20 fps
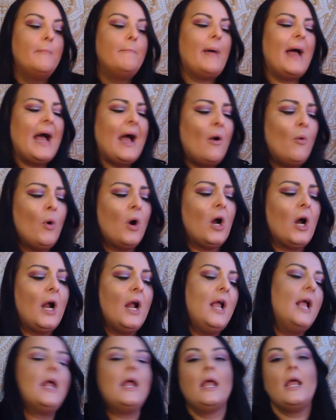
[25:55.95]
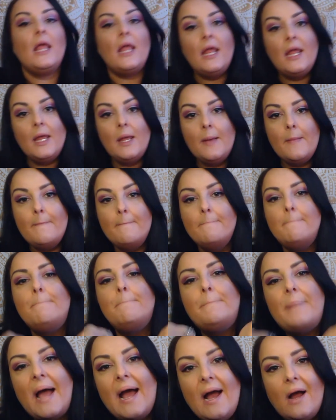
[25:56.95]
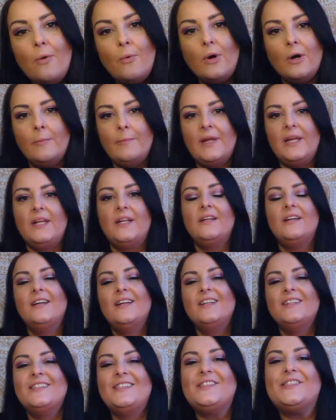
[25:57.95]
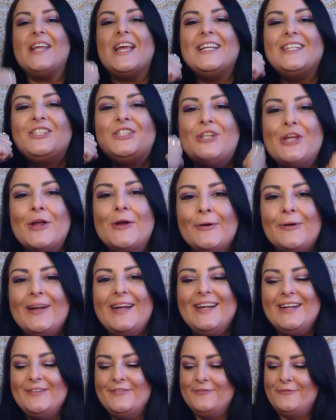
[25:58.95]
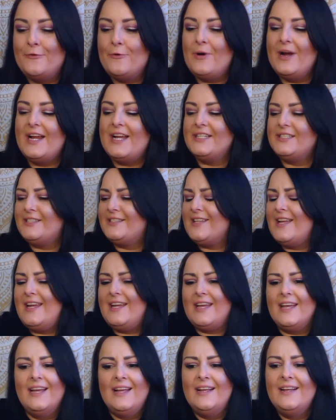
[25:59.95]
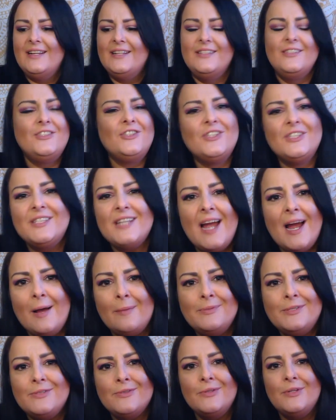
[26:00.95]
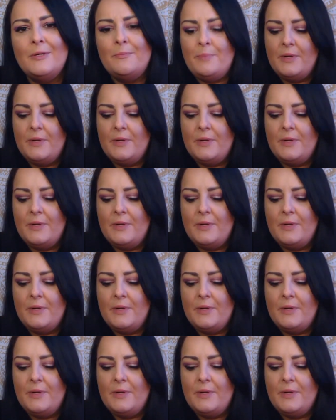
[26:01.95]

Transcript: Power, empowerment, stentorian voice. Like, this is absolutely